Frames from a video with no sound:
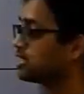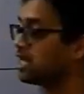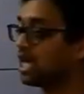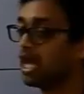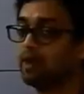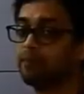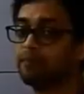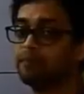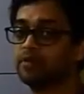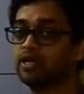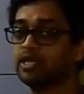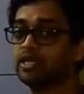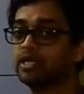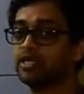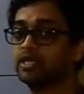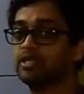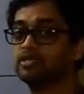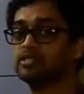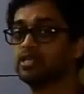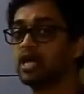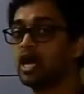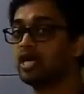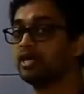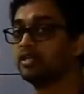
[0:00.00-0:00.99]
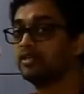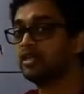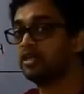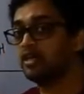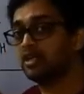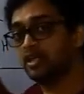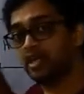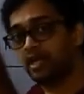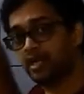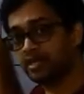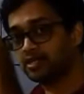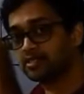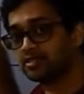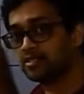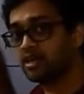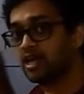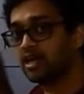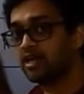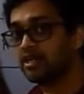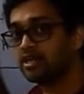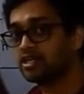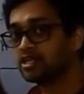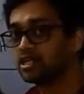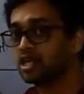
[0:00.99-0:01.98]
happening is either in x
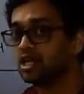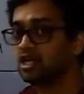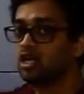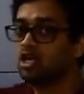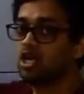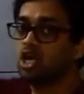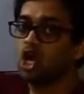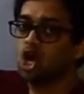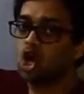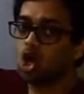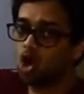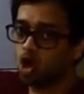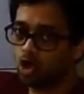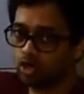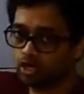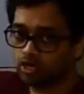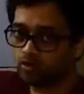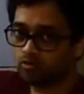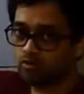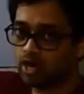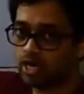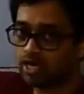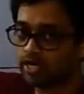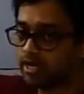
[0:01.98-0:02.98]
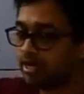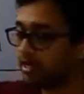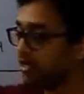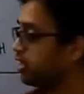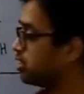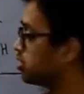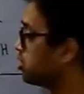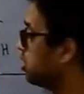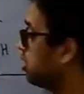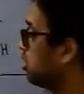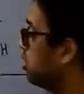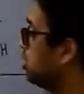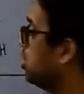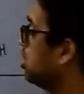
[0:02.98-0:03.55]
direction or in y direction.